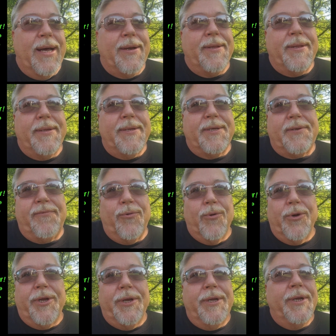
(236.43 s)
of this
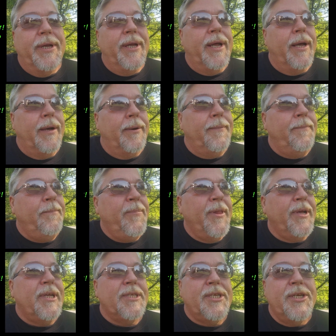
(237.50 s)
for you.
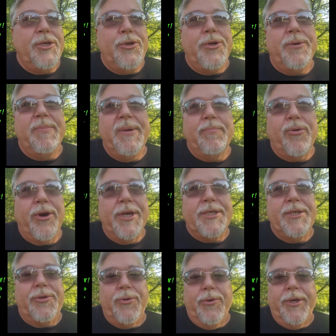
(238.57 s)
Like I said, you can be
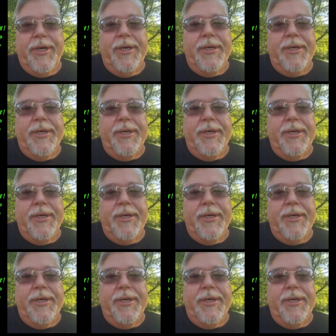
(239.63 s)
present during the